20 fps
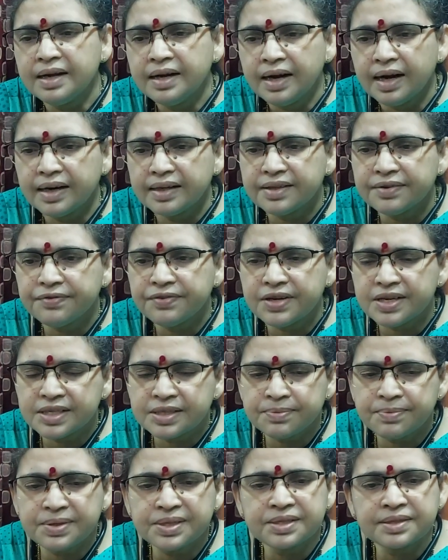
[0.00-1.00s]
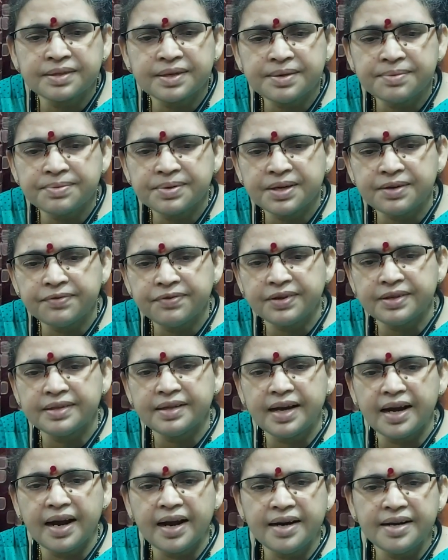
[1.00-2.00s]
and the first prescription for the
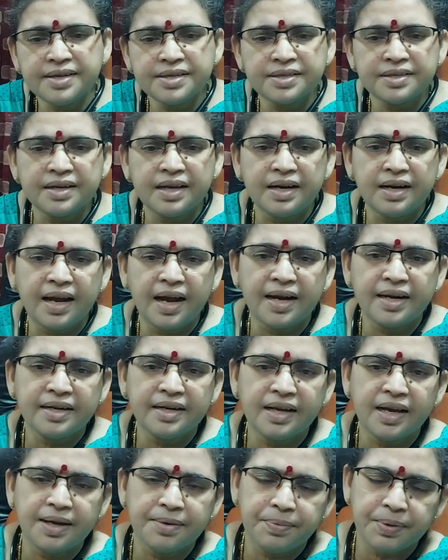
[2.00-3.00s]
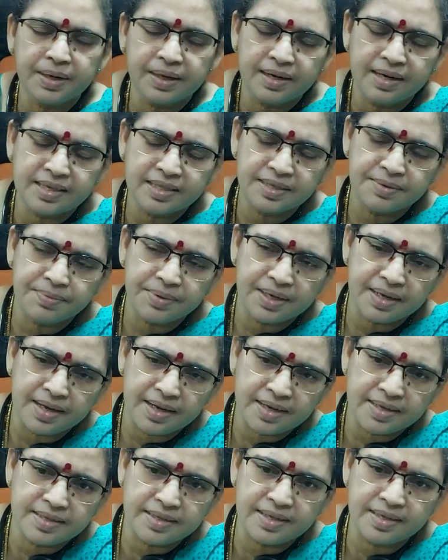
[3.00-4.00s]
additional anti-hyperglycemic
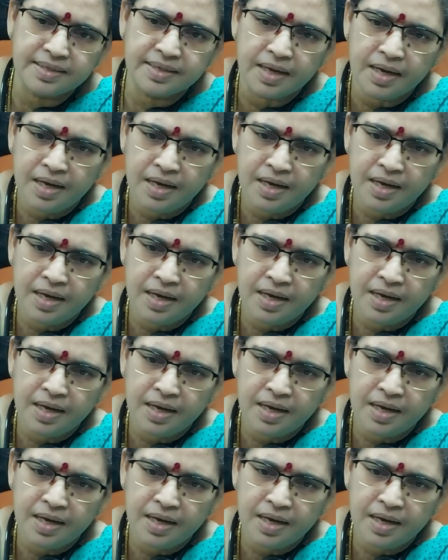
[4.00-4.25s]
agent